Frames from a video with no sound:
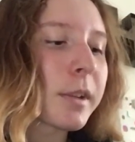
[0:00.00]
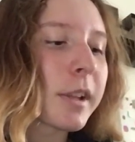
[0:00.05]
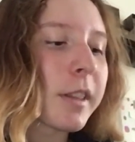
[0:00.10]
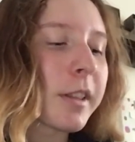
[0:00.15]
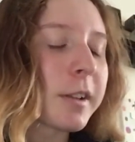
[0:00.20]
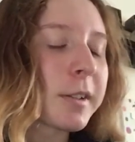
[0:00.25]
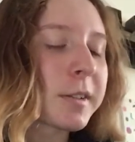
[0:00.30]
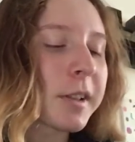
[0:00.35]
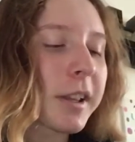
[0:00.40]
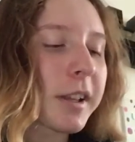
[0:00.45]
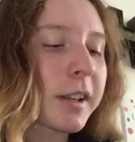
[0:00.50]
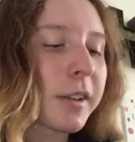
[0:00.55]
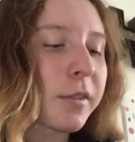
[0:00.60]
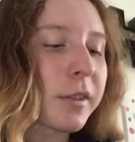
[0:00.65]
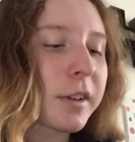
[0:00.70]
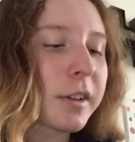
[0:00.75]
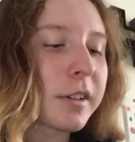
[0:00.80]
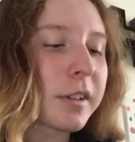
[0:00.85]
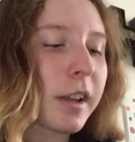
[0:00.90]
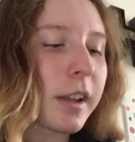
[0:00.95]
there's like
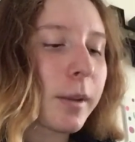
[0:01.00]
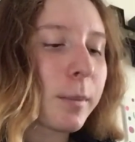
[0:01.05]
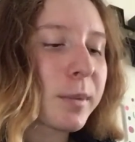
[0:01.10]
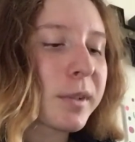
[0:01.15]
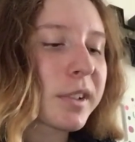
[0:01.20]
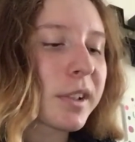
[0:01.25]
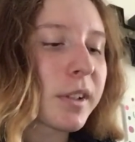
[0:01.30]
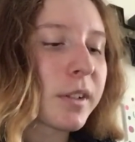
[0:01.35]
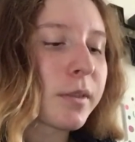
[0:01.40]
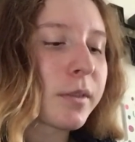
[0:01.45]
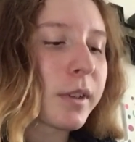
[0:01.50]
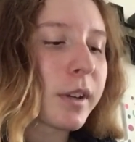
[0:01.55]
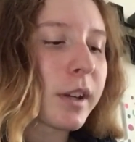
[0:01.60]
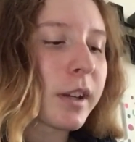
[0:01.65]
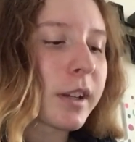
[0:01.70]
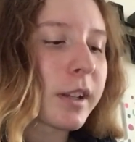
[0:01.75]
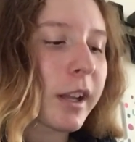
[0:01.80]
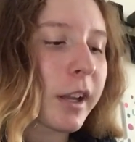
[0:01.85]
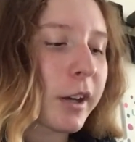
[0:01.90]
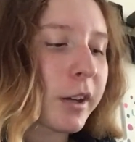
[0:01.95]
different types of
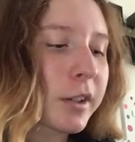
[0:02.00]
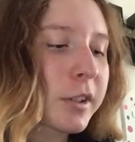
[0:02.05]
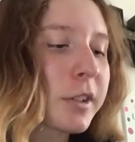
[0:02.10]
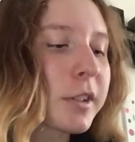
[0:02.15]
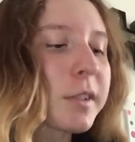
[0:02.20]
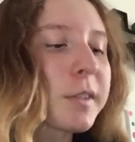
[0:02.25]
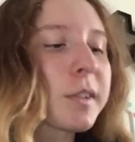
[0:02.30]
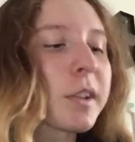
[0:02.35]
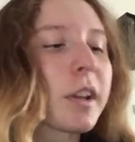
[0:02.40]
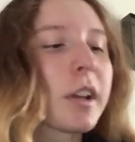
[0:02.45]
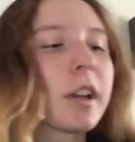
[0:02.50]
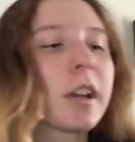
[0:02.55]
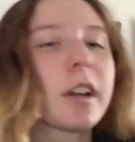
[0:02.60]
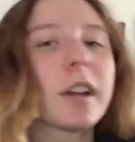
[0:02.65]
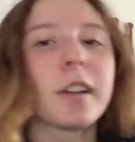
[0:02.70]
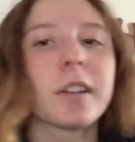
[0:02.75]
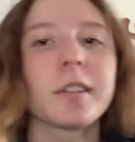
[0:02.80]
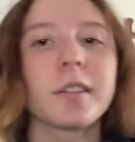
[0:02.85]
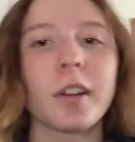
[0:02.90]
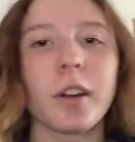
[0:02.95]
characters.
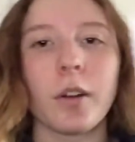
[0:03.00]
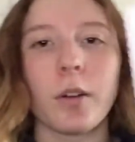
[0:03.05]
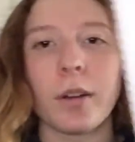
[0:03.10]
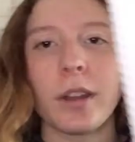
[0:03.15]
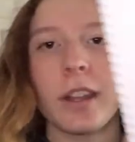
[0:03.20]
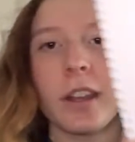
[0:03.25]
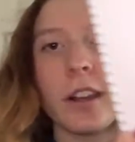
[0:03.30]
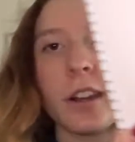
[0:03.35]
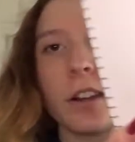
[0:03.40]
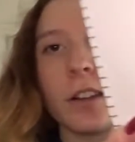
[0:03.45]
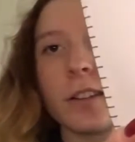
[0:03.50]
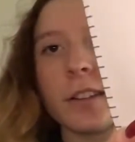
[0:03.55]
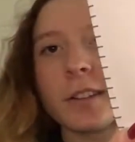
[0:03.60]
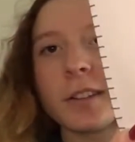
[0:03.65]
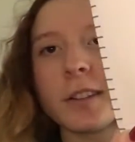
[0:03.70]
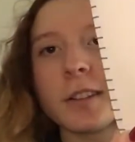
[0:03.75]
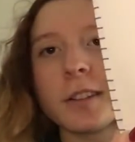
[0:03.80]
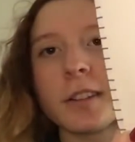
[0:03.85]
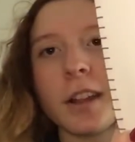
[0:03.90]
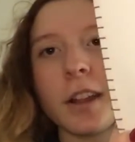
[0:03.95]
So here,
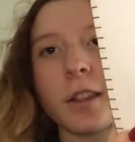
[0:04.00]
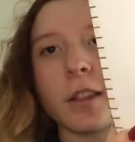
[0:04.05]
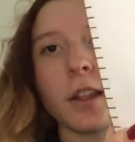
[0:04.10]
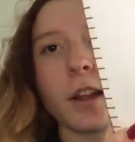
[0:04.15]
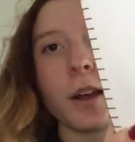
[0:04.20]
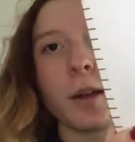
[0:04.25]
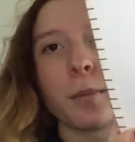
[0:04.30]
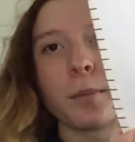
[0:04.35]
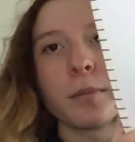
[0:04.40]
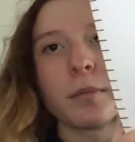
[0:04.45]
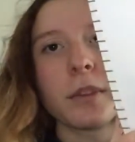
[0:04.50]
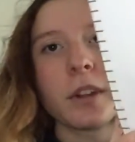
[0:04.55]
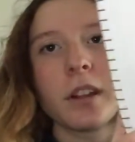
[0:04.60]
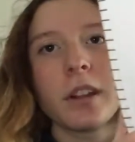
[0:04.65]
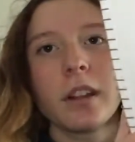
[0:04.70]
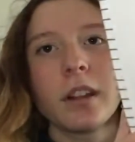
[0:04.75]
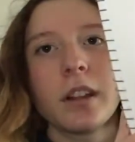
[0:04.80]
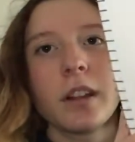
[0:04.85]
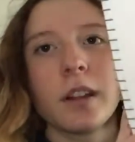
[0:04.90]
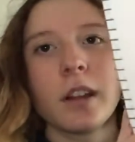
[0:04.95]
this is like
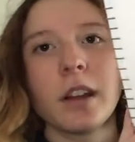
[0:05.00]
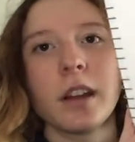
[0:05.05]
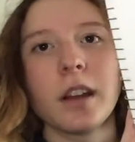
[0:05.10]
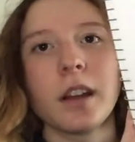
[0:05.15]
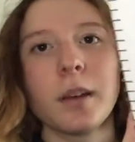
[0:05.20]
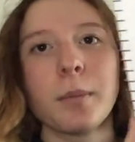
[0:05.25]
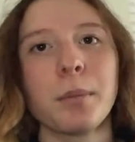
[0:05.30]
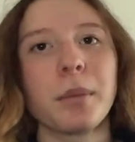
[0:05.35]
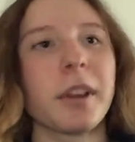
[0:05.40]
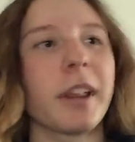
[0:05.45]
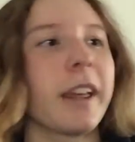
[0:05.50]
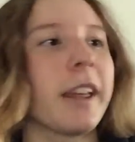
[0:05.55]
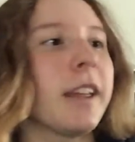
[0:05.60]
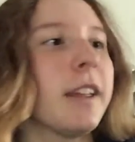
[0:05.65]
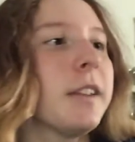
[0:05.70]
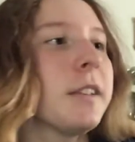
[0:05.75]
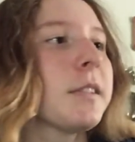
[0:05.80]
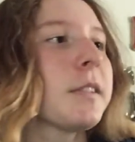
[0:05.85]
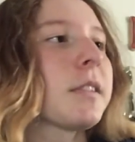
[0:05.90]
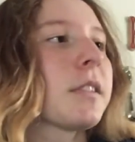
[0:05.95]

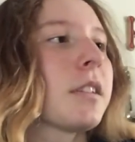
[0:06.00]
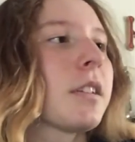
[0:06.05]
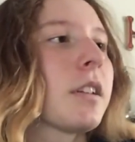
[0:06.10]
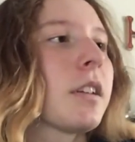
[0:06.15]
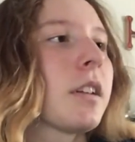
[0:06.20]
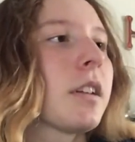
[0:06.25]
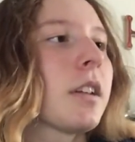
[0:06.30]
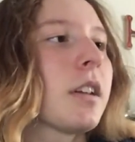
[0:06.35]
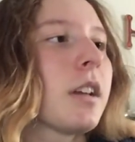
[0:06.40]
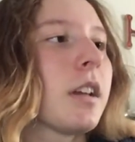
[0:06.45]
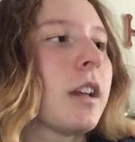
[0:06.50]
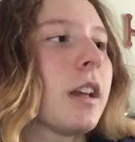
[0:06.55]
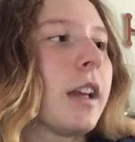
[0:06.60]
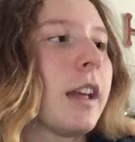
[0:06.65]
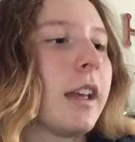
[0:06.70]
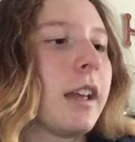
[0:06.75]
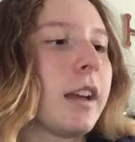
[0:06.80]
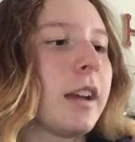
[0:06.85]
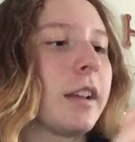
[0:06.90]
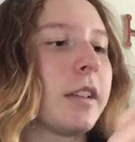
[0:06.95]
Blaze,
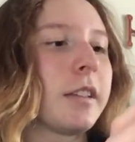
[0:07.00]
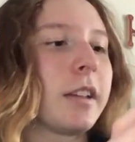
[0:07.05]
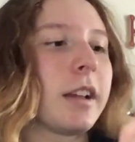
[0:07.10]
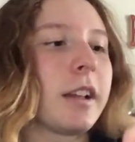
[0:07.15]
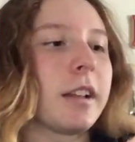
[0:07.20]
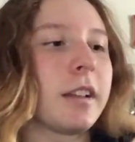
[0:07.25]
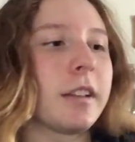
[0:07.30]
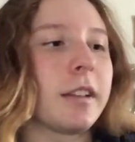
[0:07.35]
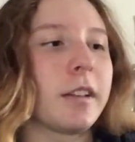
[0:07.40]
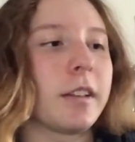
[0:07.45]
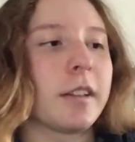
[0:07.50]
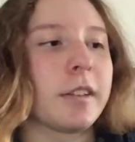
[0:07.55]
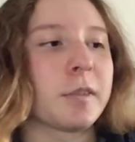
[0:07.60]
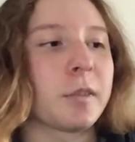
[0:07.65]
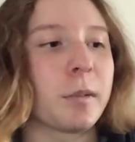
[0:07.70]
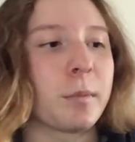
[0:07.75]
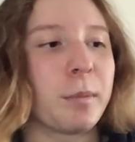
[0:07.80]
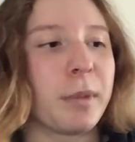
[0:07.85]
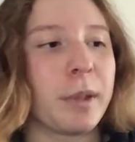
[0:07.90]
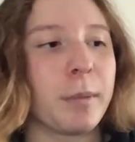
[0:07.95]
and then
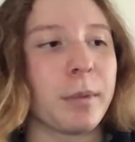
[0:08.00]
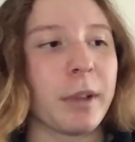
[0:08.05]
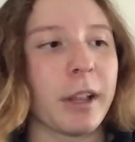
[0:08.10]
this would be